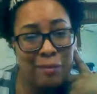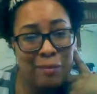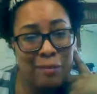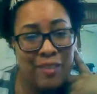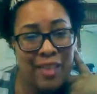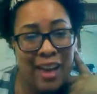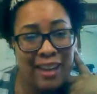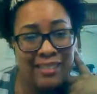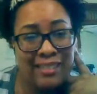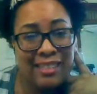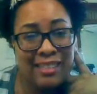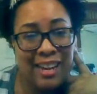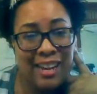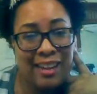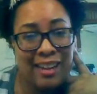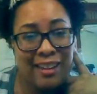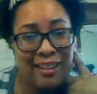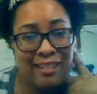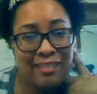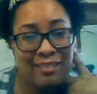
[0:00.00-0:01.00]
I mean, that's
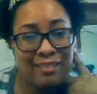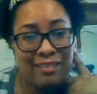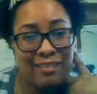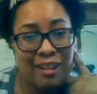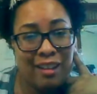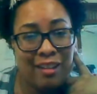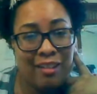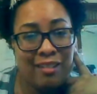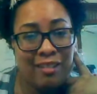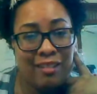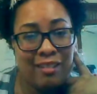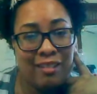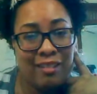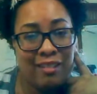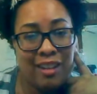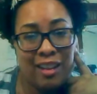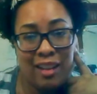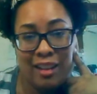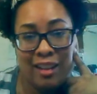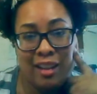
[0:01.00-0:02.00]
like,
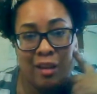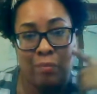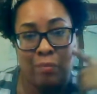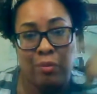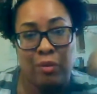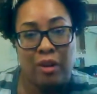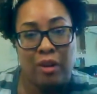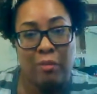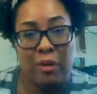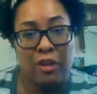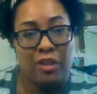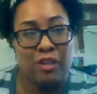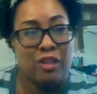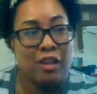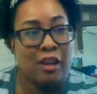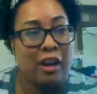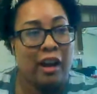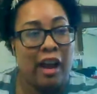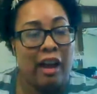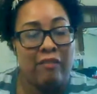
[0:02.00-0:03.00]
he pretty much is
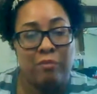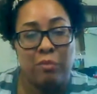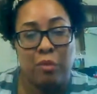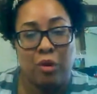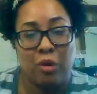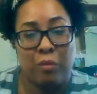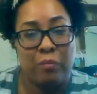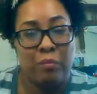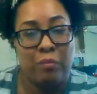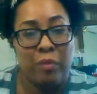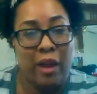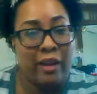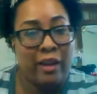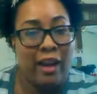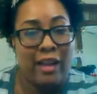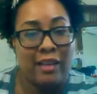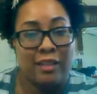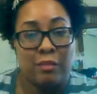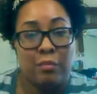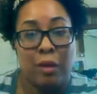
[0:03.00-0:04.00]
going to have more,
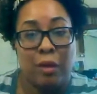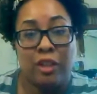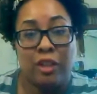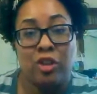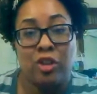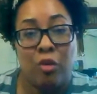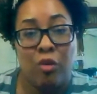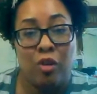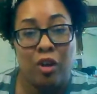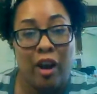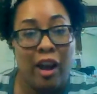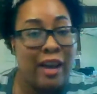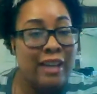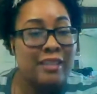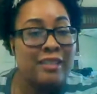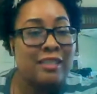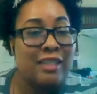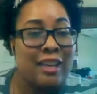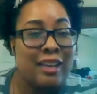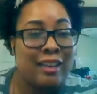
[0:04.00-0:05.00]
as much or
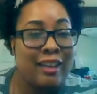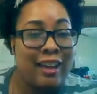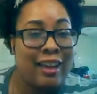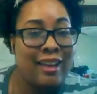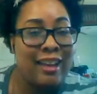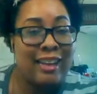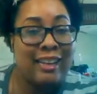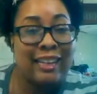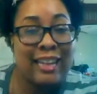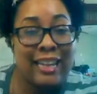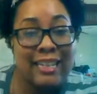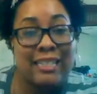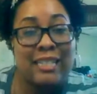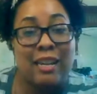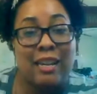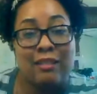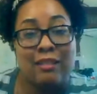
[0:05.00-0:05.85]
as at least